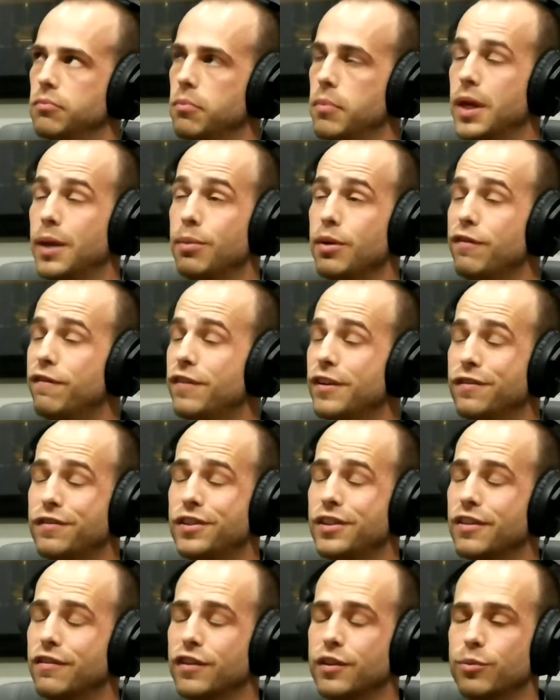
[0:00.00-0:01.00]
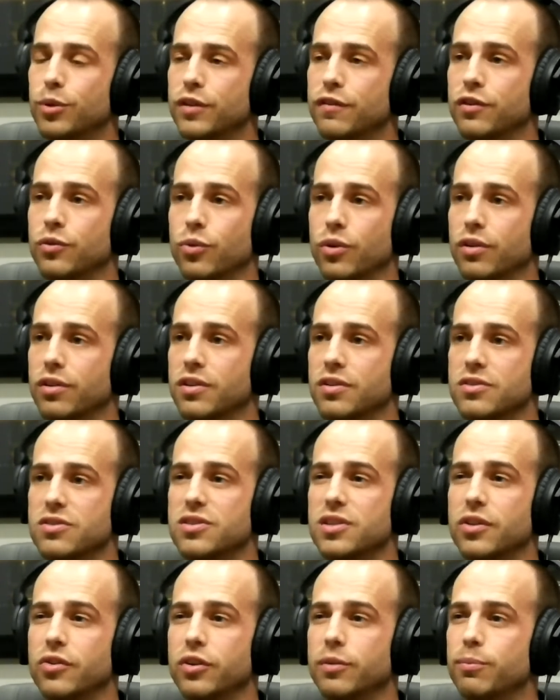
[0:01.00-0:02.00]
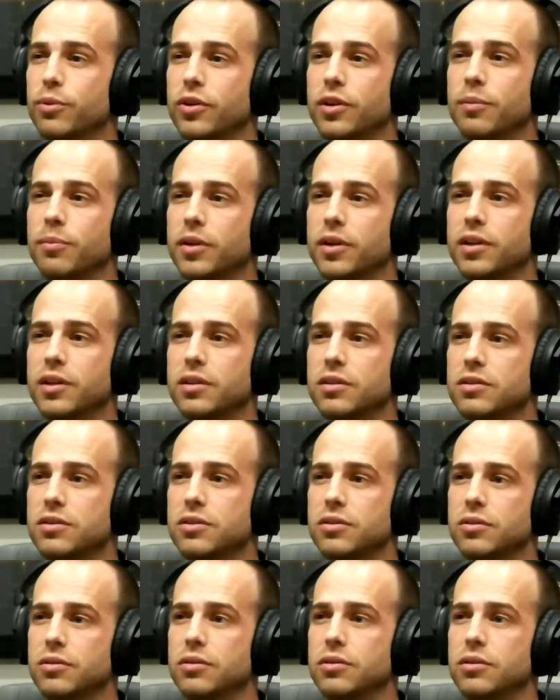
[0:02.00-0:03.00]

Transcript: maybe 50 of them are even worth considering putting money into.